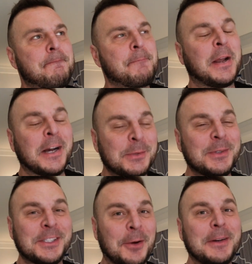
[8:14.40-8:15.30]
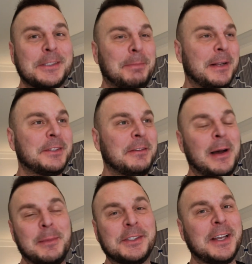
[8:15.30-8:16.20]
Because it was so expensive,
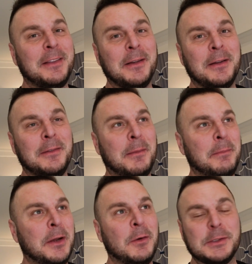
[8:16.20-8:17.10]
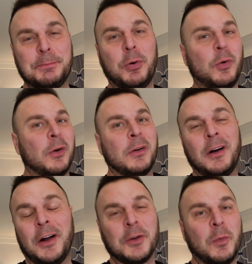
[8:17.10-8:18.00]
I'm going to say the meal was poor,
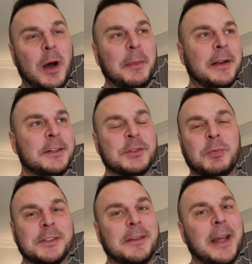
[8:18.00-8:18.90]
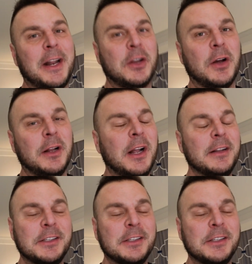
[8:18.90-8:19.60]
underwhelming. It just wasn't that good.